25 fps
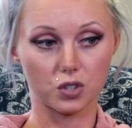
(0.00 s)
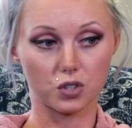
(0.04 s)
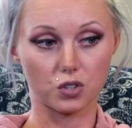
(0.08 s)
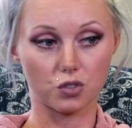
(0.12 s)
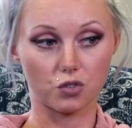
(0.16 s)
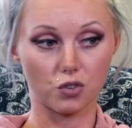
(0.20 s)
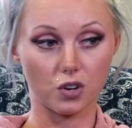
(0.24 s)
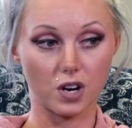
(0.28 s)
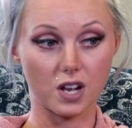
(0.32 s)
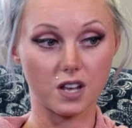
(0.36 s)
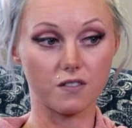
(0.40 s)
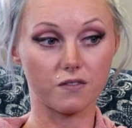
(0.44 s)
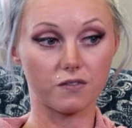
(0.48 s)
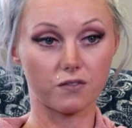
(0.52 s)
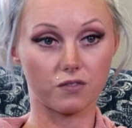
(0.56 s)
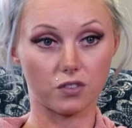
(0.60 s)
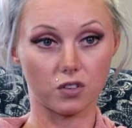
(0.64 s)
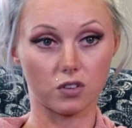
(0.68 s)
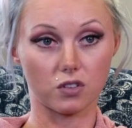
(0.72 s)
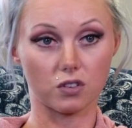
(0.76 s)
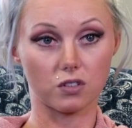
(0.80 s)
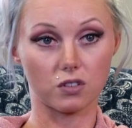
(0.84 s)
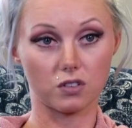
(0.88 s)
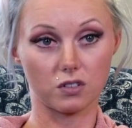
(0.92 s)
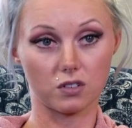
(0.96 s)

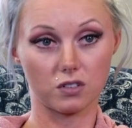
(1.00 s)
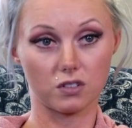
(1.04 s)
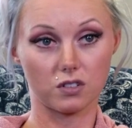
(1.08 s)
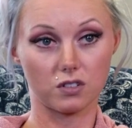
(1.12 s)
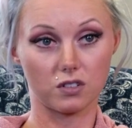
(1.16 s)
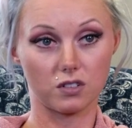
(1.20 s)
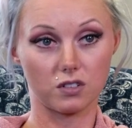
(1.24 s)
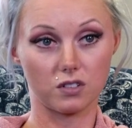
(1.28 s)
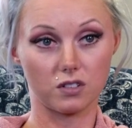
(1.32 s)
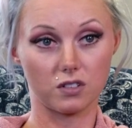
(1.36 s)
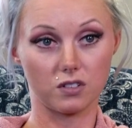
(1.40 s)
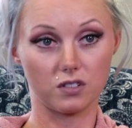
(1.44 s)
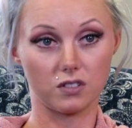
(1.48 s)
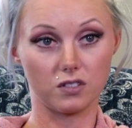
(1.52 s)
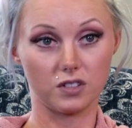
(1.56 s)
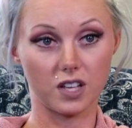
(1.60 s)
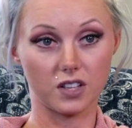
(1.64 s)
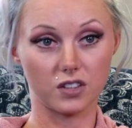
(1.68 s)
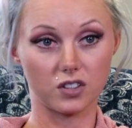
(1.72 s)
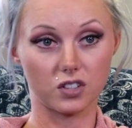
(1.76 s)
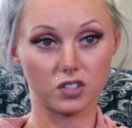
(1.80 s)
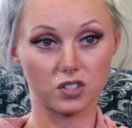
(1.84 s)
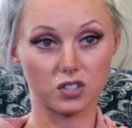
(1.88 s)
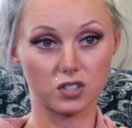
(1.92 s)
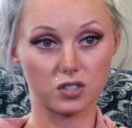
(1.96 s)
grateful
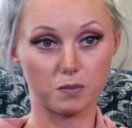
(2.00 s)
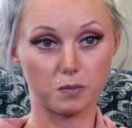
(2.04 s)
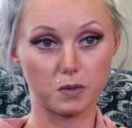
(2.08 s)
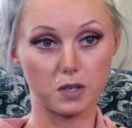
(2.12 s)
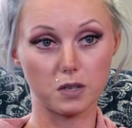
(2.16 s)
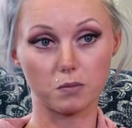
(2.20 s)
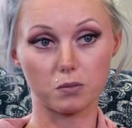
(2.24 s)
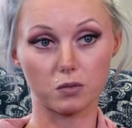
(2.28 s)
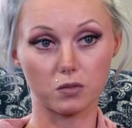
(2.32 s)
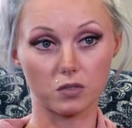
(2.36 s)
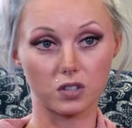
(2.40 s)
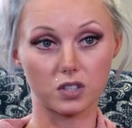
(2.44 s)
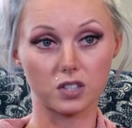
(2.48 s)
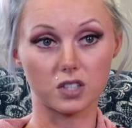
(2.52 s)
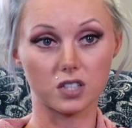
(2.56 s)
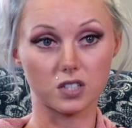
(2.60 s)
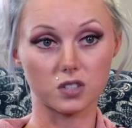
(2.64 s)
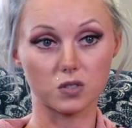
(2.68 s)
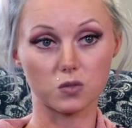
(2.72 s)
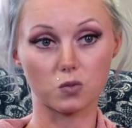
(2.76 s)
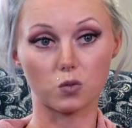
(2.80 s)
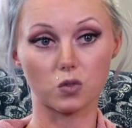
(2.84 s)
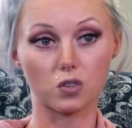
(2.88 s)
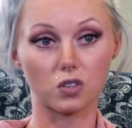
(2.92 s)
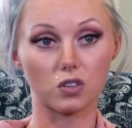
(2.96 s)
that there's people in
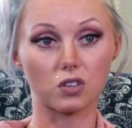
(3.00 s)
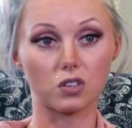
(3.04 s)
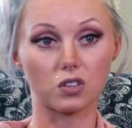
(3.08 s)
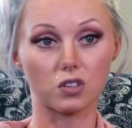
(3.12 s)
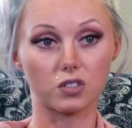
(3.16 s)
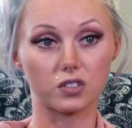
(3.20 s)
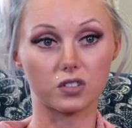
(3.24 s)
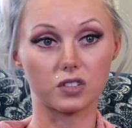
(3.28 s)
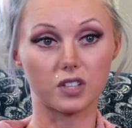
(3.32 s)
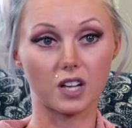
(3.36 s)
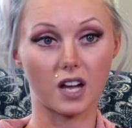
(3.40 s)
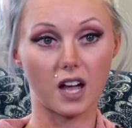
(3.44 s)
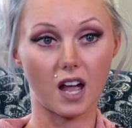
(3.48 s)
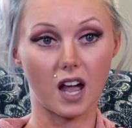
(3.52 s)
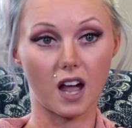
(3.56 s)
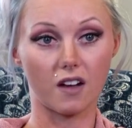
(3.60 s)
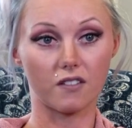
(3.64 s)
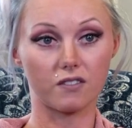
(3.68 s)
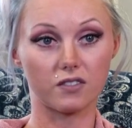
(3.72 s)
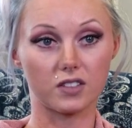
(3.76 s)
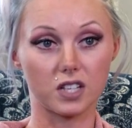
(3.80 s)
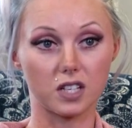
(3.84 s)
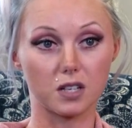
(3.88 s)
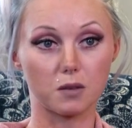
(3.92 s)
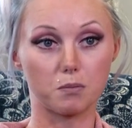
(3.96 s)
this world that
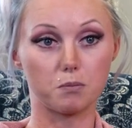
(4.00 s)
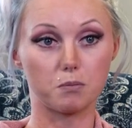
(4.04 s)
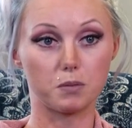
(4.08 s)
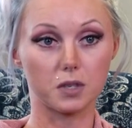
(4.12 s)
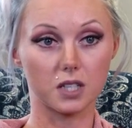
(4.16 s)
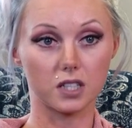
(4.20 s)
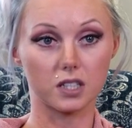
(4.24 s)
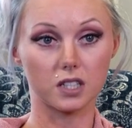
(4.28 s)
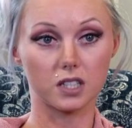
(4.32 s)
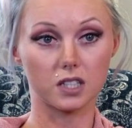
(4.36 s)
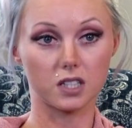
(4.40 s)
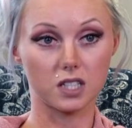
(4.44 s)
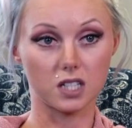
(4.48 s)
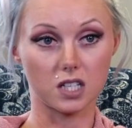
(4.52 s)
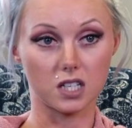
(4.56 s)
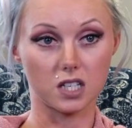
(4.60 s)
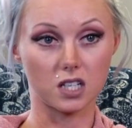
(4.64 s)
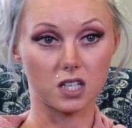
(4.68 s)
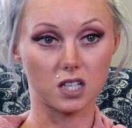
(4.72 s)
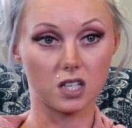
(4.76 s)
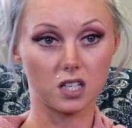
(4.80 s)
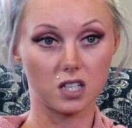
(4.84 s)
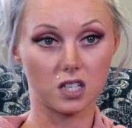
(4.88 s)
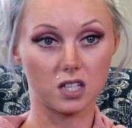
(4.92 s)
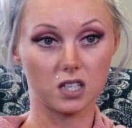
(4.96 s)
have the
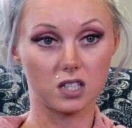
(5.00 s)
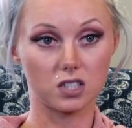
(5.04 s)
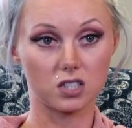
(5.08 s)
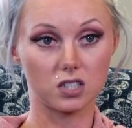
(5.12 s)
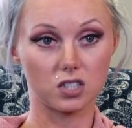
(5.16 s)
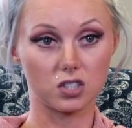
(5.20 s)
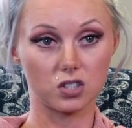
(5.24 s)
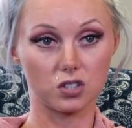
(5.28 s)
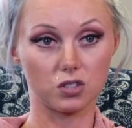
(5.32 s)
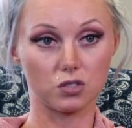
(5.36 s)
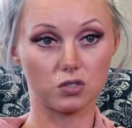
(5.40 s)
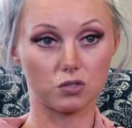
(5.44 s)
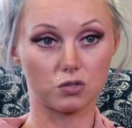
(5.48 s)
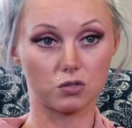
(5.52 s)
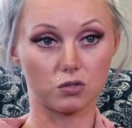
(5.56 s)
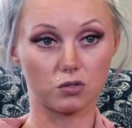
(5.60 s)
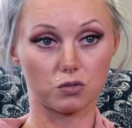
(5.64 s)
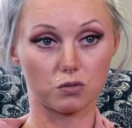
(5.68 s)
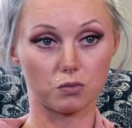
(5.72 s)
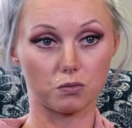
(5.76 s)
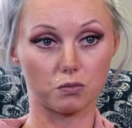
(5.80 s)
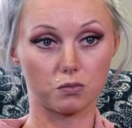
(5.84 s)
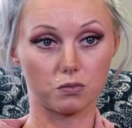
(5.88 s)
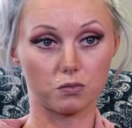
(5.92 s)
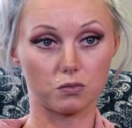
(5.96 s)
ability
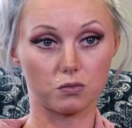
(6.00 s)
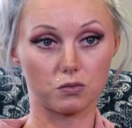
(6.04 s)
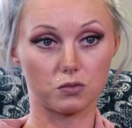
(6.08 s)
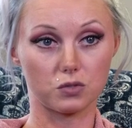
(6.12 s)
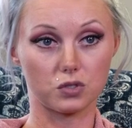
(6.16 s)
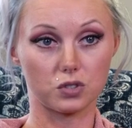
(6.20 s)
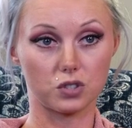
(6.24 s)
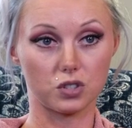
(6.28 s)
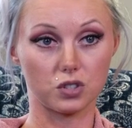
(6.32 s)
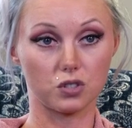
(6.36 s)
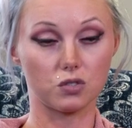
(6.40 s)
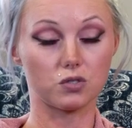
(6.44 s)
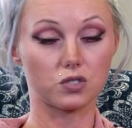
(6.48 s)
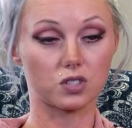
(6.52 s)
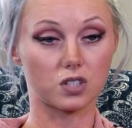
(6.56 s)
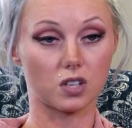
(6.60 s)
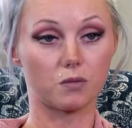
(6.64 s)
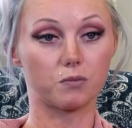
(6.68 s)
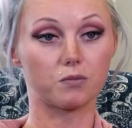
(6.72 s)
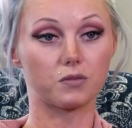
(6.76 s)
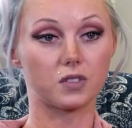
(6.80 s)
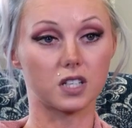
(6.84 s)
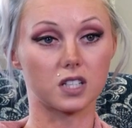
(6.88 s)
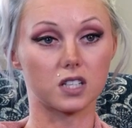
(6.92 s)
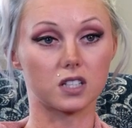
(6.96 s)
to do
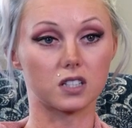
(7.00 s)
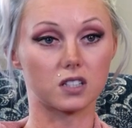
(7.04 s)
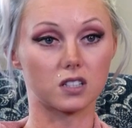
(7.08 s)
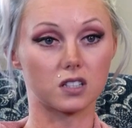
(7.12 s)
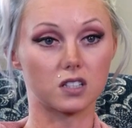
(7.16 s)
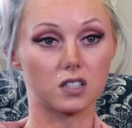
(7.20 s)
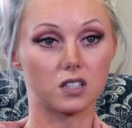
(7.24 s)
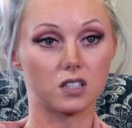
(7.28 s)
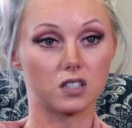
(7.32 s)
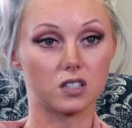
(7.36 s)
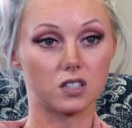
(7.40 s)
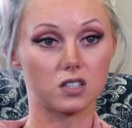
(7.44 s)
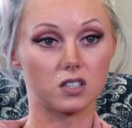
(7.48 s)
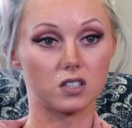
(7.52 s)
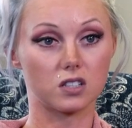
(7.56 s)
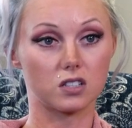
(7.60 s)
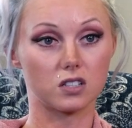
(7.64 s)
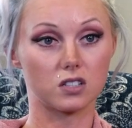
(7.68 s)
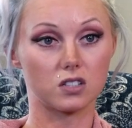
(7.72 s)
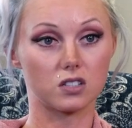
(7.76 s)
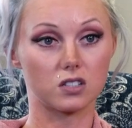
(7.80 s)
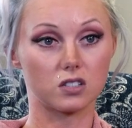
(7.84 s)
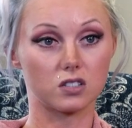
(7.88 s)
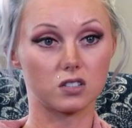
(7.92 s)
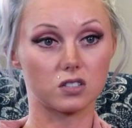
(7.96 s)
something
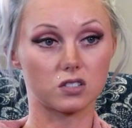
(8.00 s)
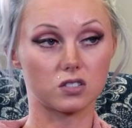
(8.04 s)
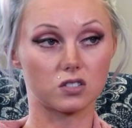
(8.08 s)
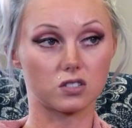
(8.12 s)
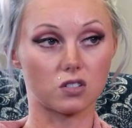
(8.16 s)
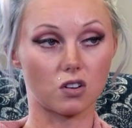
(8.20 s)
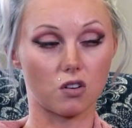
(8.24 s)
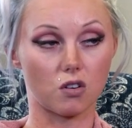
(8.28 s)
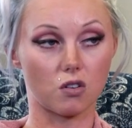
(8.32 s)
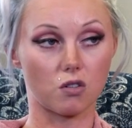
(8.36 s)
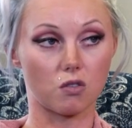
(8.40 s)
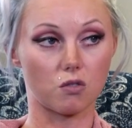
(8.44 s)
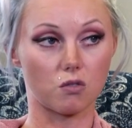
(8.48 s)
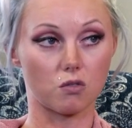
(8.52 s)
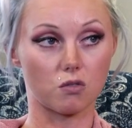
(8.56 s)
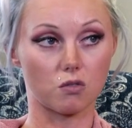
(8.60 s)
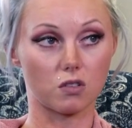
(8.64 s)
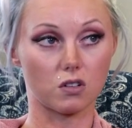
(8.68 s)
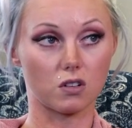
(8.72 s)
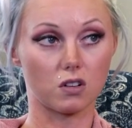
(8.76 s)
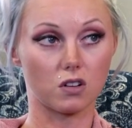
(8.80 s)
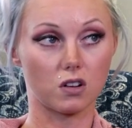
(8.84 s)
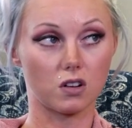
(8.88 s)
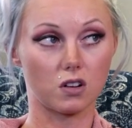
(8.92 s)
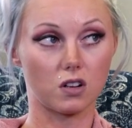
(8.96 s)

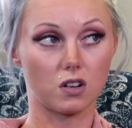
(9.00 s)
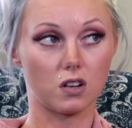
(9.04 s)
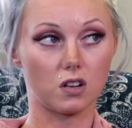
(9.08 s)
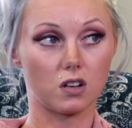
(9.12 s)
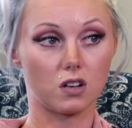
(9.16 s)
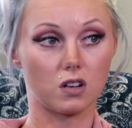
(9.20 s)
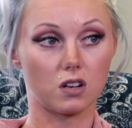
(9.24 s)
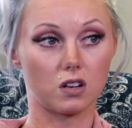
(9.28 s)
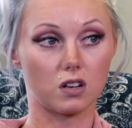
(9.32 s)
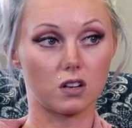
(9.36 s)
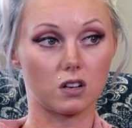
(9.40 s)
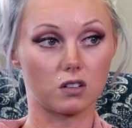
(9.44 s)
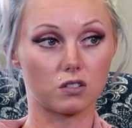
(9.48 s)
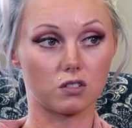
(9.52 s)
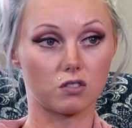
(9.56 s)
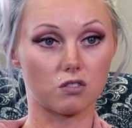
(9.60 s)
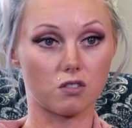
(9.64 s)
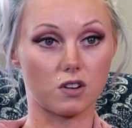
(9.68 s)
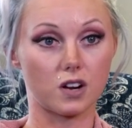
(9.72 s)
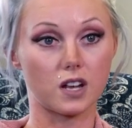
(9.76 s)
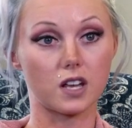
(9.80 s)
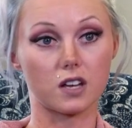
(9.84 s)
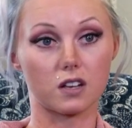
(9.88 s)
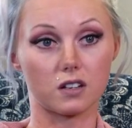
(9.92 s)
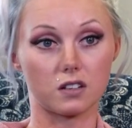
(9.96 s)
so
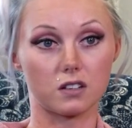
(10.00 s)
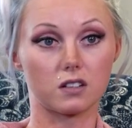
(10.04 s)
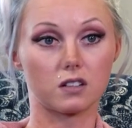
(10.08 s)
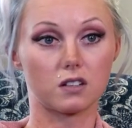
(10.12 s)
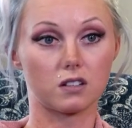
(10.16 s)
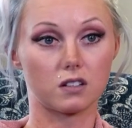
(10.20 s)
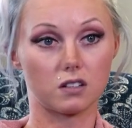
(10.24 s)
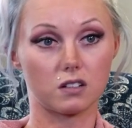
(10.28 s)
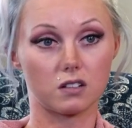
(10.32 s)
grand.